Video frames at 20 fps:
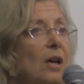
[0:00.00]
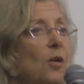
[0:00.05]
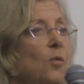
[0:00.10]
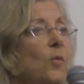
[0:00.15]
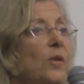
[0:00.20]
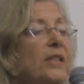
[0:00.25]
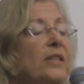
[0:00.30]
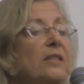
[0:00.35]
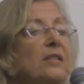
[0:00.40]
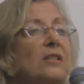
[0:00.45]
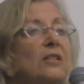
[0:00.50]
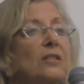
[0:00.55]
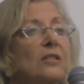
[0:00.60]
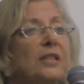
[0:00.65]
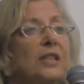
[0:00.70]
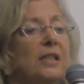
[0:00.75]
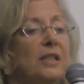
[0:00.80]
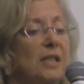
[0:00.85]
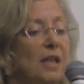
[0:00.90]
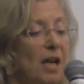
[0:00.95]
We still
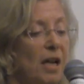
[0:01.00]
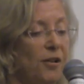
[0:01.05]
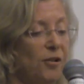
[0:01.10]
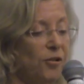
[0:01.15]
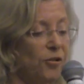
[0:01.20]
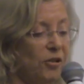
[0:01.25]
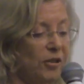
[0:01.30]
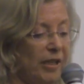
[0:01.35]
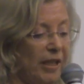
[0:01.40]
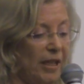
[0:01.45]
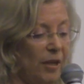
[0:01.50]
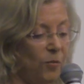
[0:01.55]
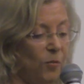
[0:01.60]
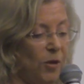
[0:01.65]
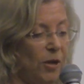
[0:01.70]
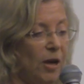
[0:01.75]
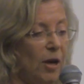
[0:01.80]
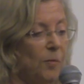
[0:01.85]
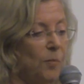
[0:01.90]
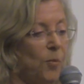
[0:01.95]
need to understand
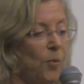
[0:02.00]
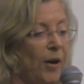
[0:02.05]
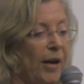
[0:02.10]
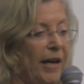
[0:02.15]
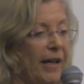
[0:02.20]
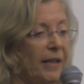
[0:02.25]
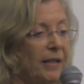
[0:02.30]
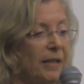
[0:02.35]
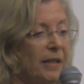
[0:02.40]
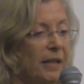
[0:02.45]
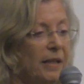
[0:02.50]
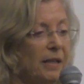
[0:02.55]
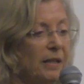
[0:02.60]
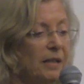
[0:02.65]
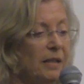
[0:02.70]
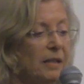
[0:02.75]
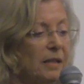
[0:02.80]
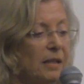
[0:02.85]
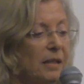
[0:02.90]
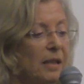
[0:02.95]
what our brand
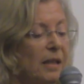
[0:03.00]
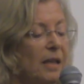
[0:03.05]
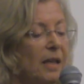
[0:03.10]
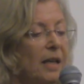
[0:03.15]
is.